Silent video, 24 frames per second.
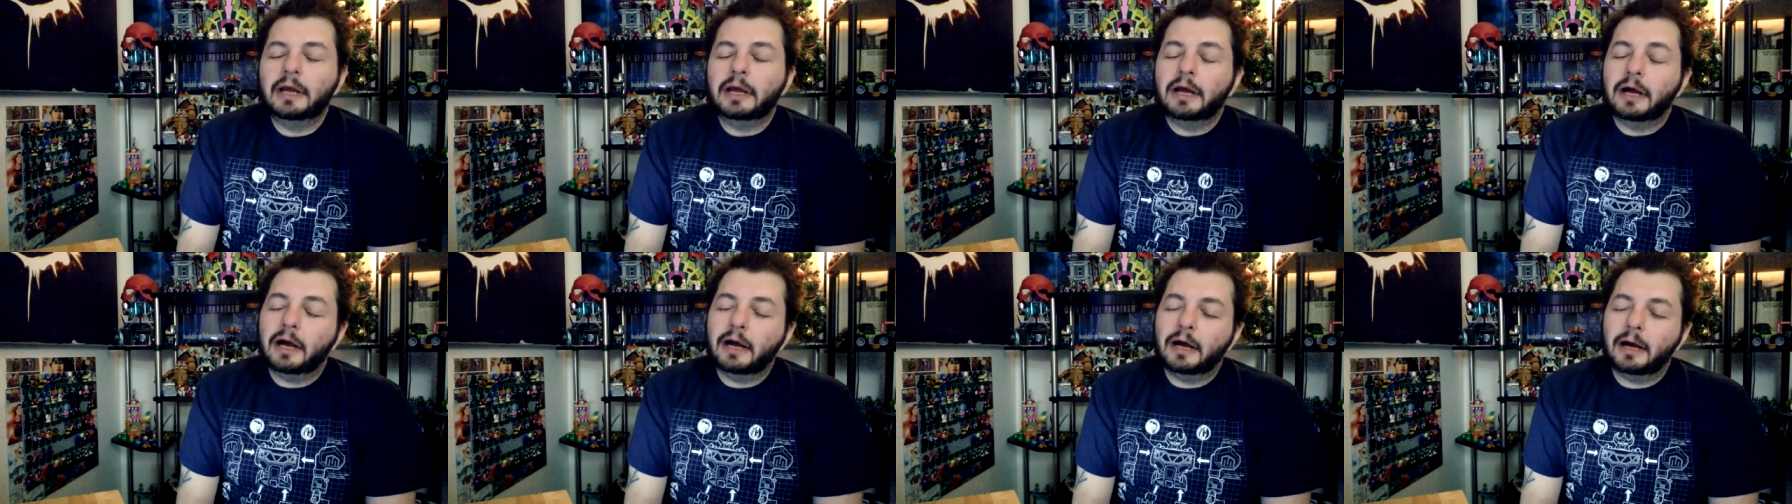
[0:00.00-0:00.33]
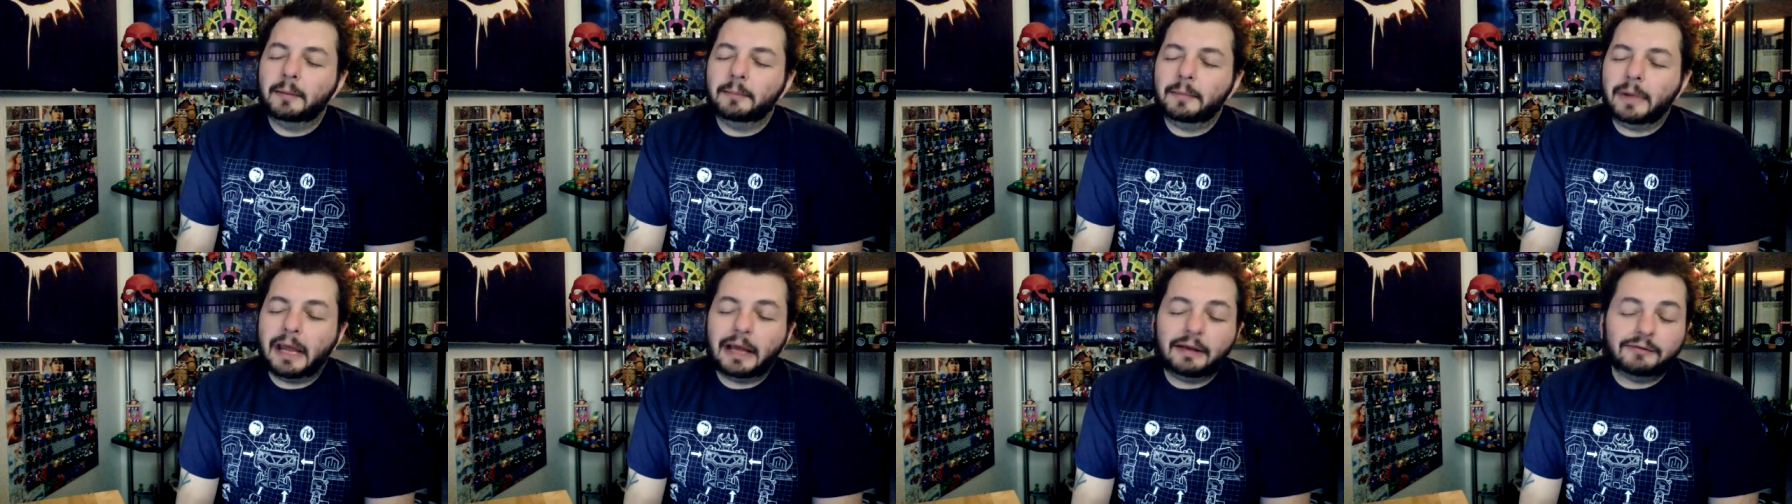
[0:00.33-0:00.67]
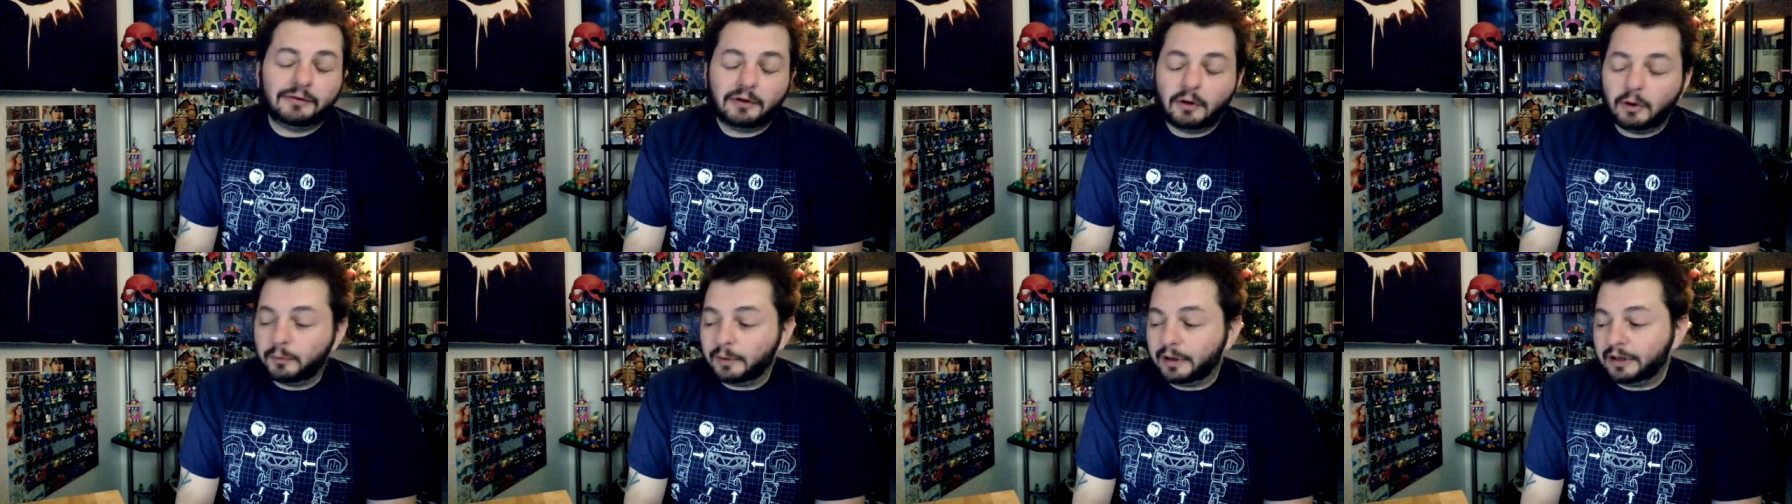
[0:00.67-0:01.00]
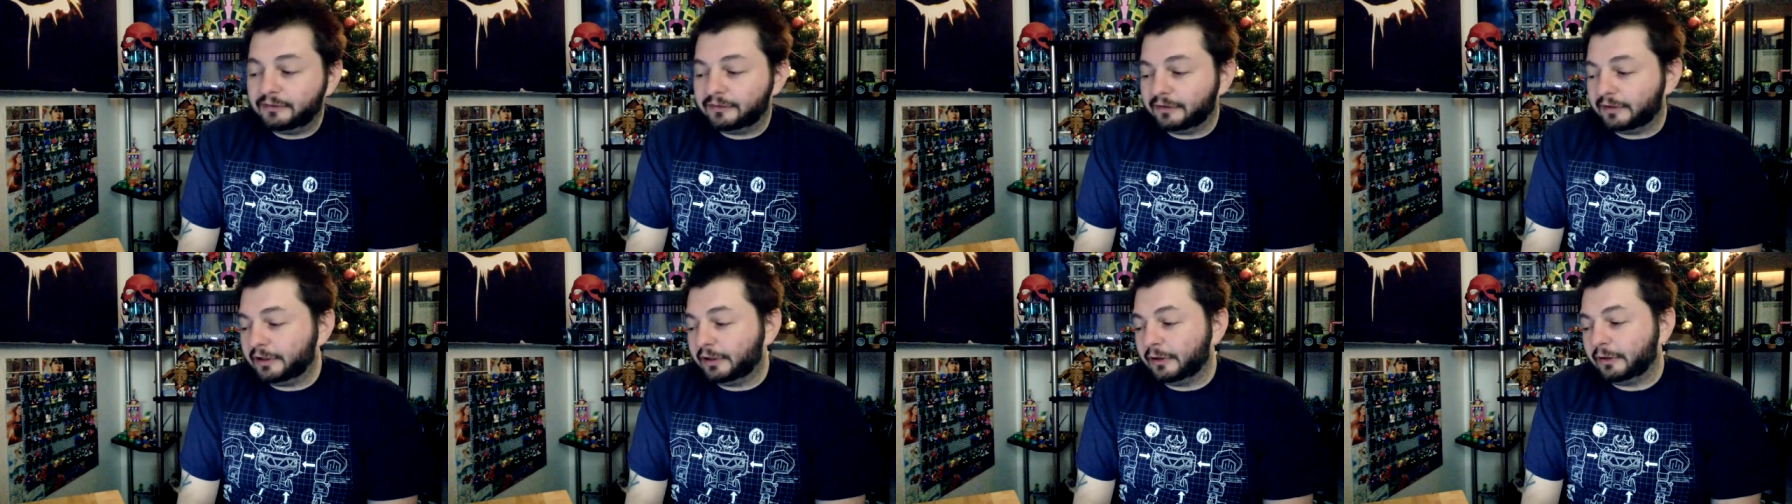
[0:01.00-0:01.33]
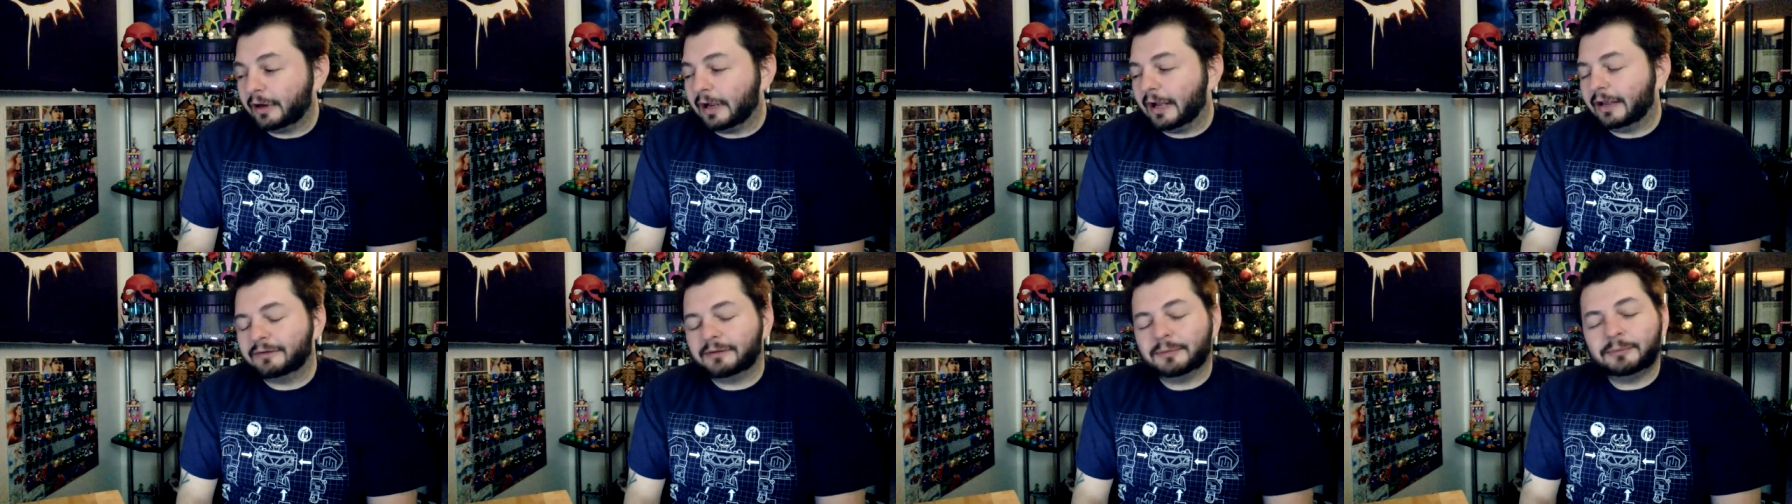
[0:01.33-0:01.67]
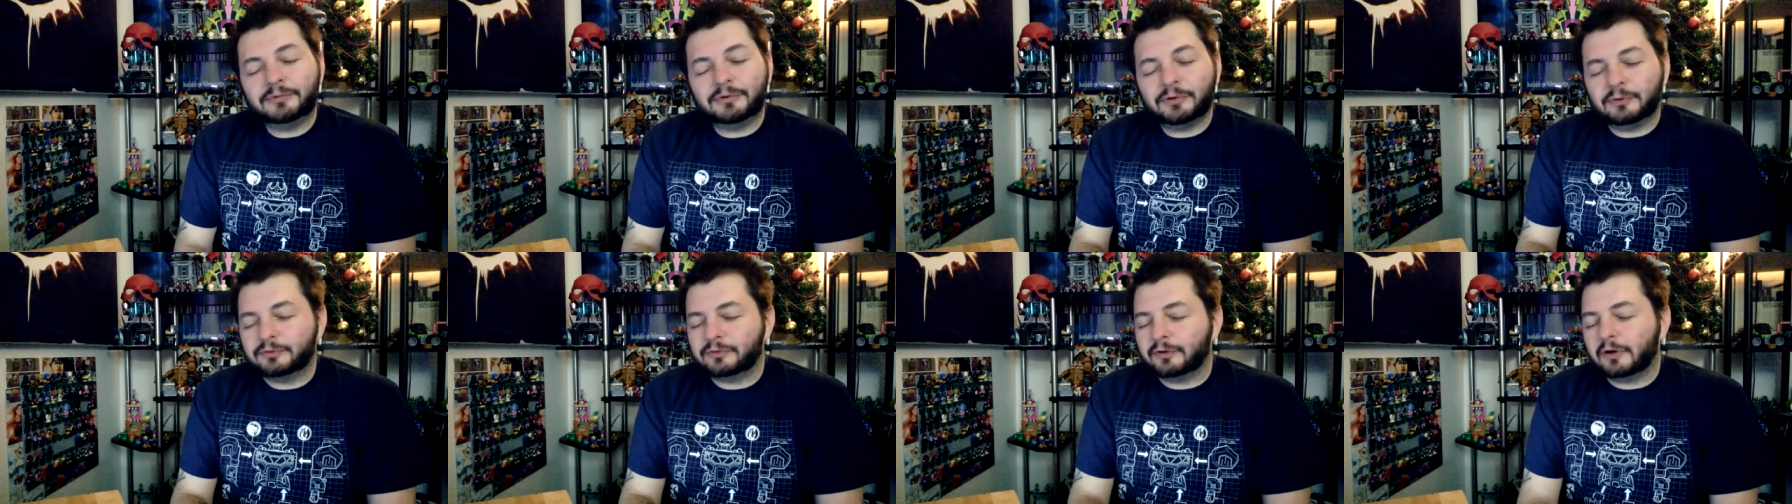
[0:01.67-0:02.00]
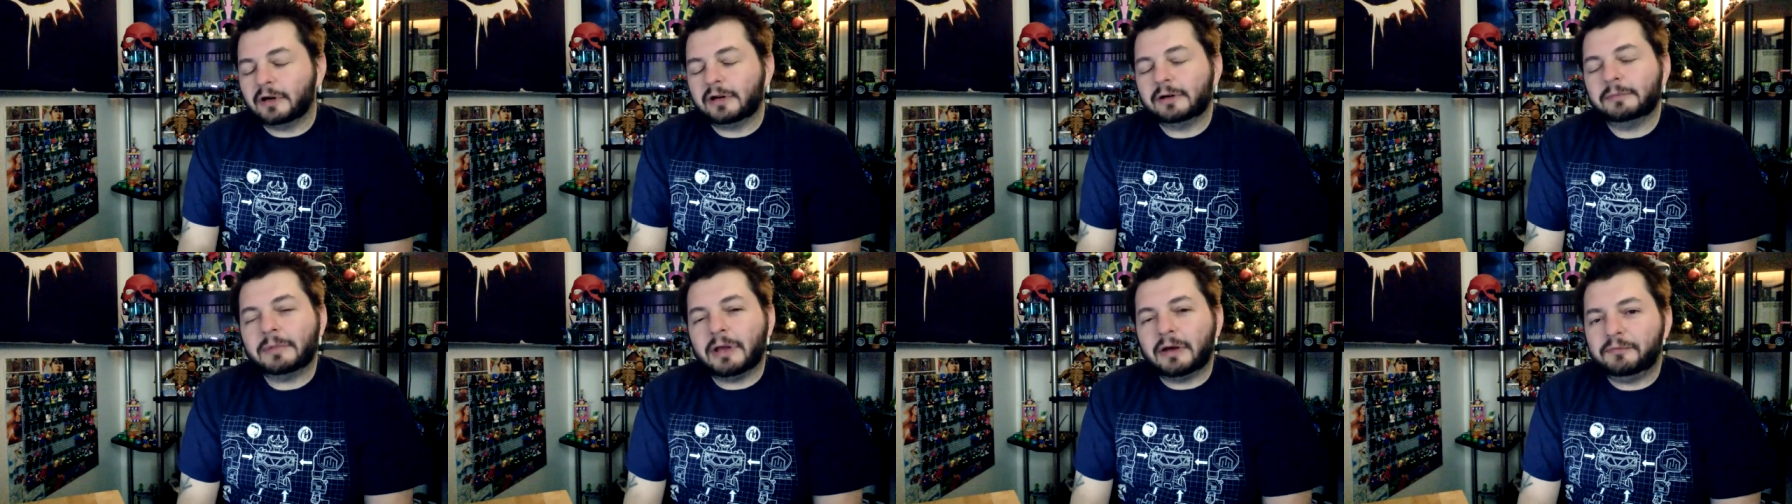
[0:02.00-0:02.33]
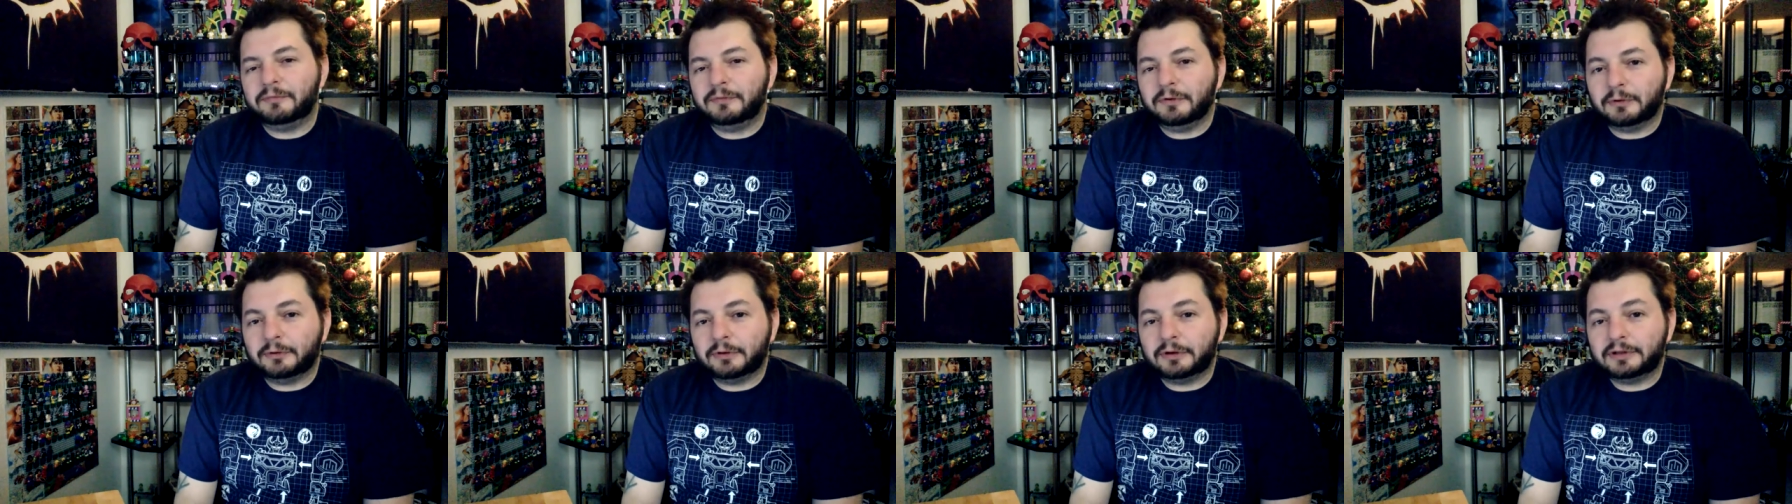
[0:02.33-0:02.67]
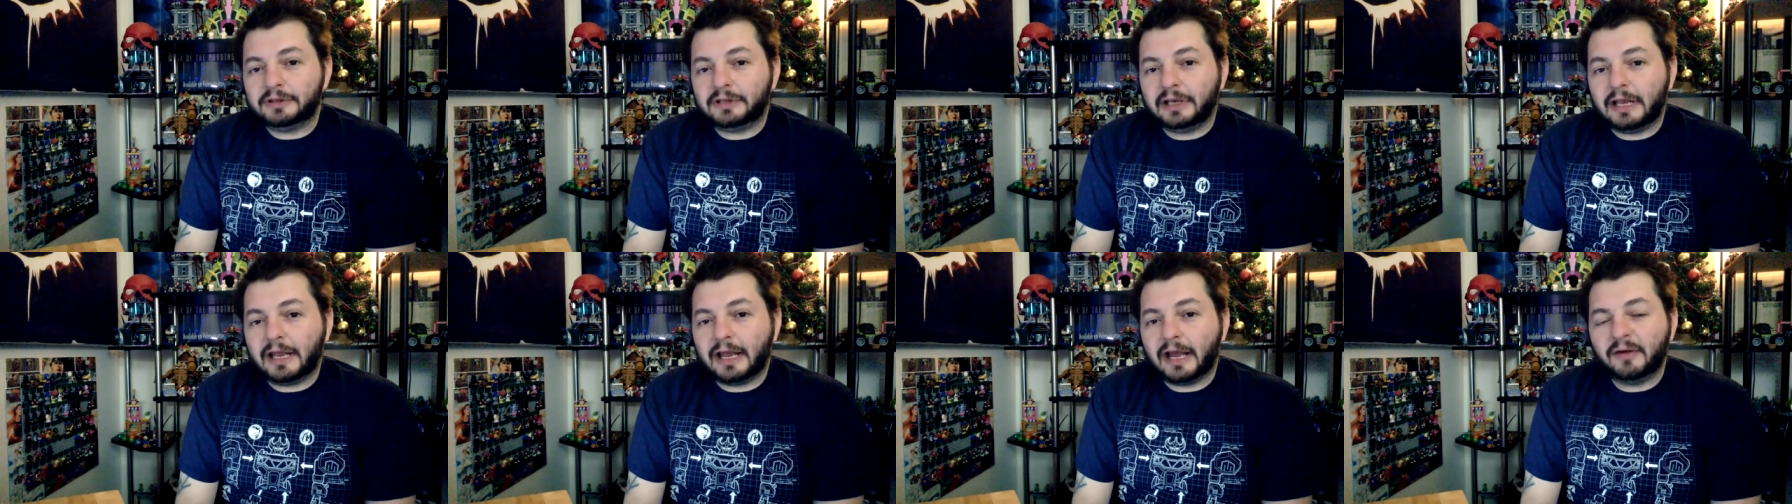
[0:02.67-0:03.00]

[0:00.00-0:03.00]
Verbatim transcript: um, as always, you know, guys, I'm so sorry. I'm not feeling good today.